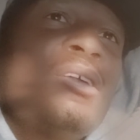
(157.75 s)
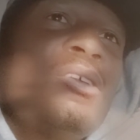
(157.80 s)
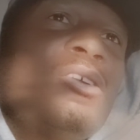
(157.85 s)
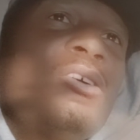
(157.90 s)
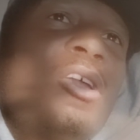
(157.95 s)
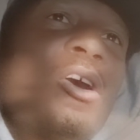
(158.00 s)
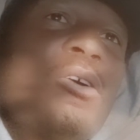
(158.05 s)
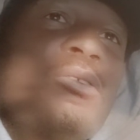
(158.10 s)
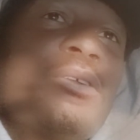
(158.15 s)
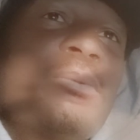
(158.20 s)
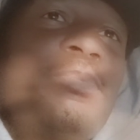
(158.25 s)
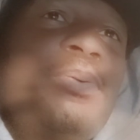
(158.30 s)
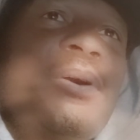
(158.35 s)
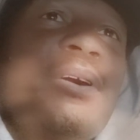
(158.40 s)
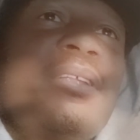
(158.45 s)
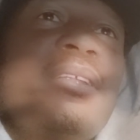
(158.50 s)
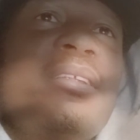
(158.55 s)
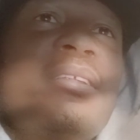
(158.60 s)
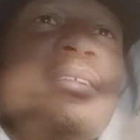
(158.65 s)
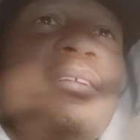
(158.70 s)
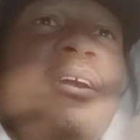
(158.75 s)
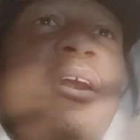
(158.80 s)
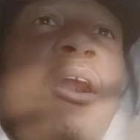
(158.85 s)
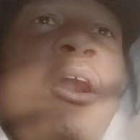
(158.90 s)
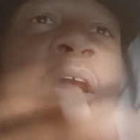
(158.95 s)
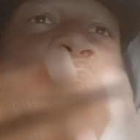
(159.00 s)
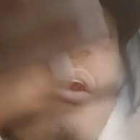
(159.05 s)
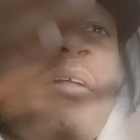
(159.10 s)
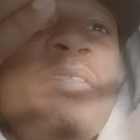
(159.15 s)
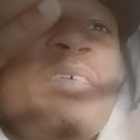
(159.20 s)
you know, to put
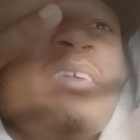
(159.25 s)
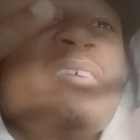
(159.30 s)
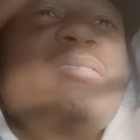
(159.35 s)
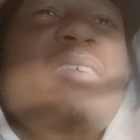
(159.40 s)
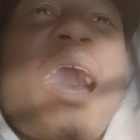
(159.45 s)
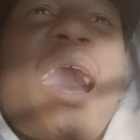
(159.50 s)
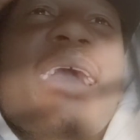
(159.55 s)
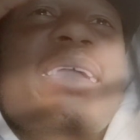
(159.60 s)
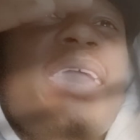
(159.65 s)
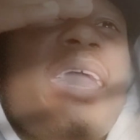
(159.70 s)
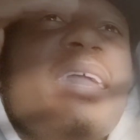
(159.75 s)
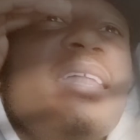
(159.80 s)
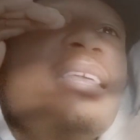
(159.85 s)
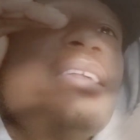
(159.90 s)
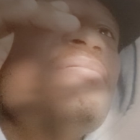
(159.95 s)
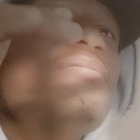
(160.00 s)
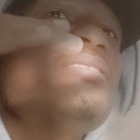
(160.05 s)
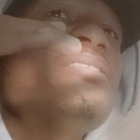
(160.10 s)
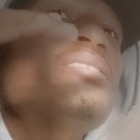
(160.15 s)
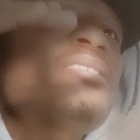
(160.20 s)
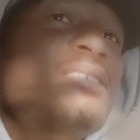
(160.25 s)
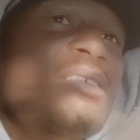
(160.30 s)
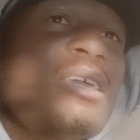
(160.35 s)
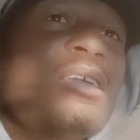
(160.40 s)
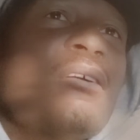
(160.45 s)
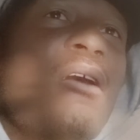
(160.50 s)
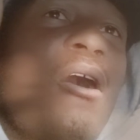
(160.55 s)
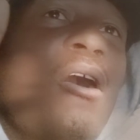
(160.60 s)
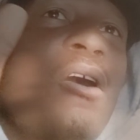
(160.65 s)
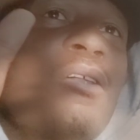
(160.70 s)
all these, I can't even
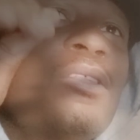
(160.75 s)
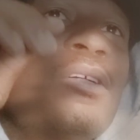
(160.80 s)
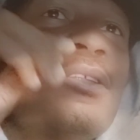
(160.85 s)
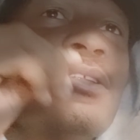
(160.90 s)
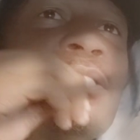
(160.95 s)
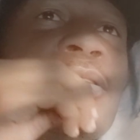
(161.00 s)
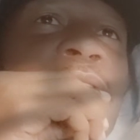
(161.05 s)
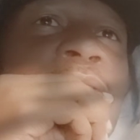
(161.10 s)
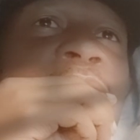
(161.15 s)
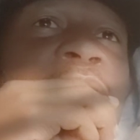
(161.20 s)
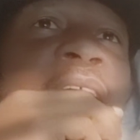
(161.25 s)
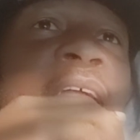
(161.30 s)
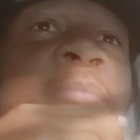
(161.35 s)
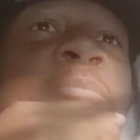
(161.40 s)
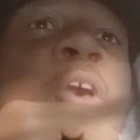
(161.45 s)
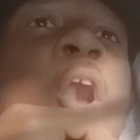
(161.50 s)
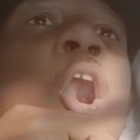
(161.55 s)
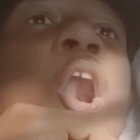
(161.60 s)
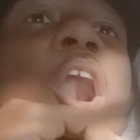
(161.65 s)
see all the little names.